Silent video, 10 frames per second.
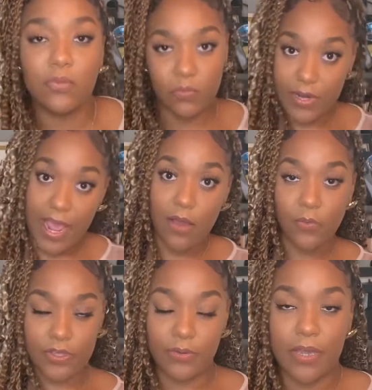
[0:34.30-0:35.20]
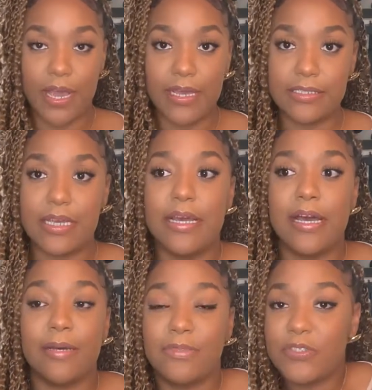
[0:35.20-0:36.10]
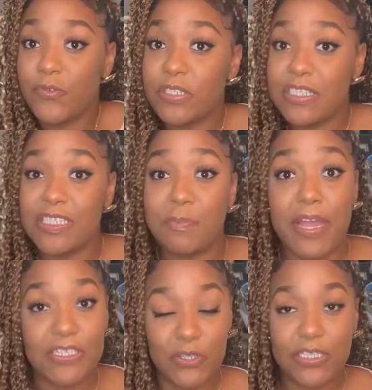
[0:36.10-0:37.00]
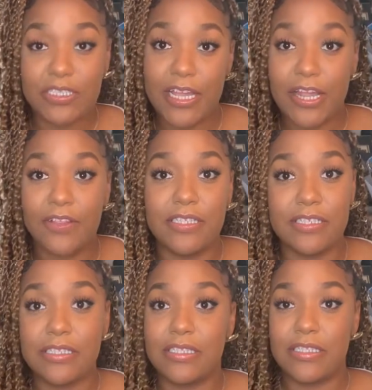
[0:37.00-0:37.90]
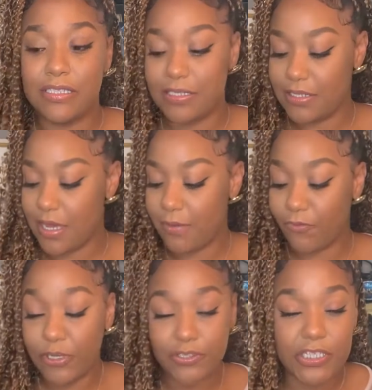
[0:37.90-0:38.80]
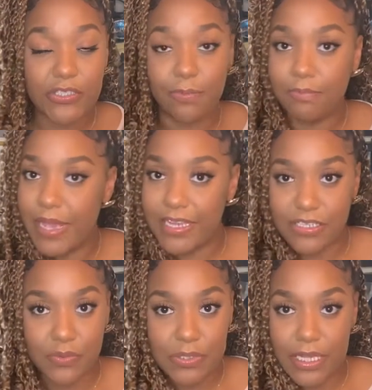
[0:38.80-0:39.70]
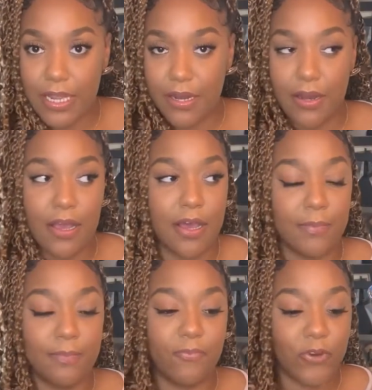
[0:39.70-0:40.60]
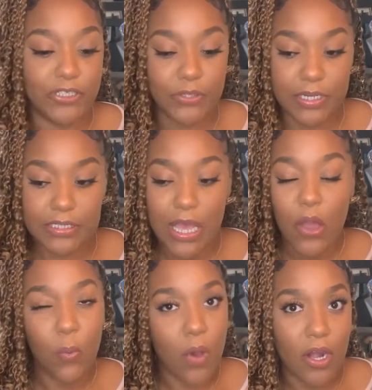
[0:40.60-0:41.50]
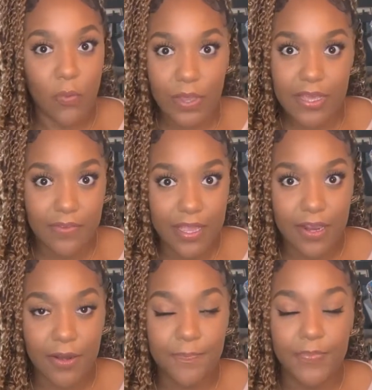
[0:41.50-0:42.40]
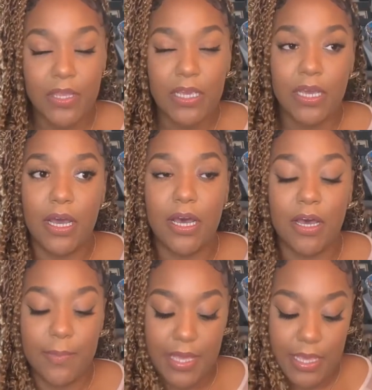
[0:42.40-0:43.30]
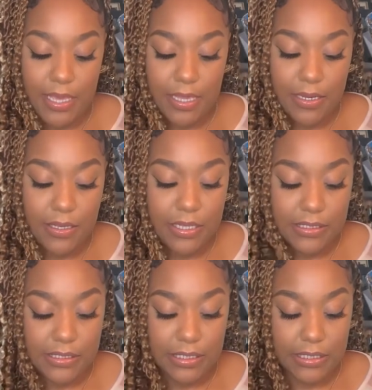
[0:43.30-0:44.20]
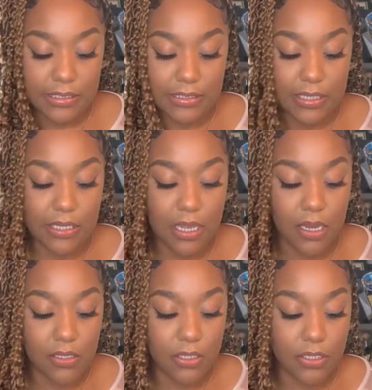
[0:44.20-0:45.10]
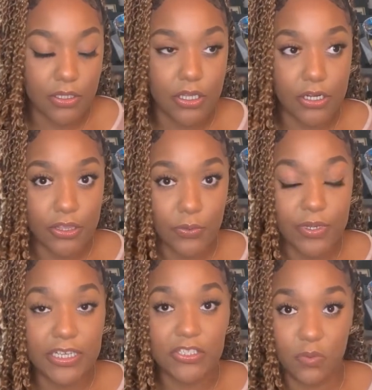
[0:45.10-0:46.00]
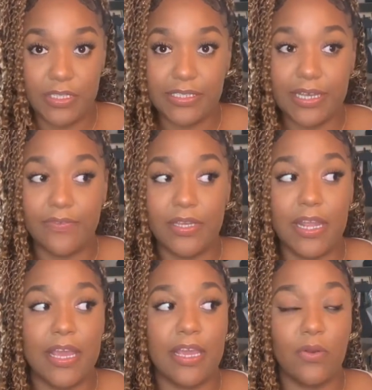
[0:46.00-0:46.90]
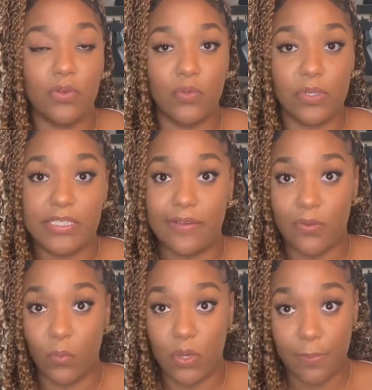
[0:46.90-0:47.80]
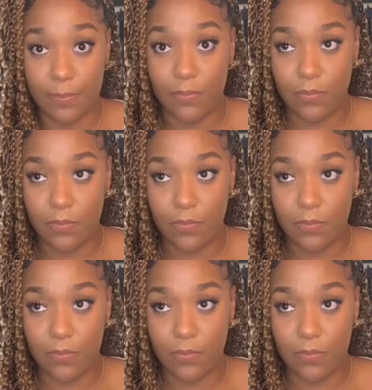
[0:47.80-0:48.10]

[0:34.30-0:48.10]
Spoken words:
now with you guys. Just for the specs on this hair, this is just FreeTress Passion Twist hair, FreeTress Water Wave hair. And this is in the color 33, 27, and 27 1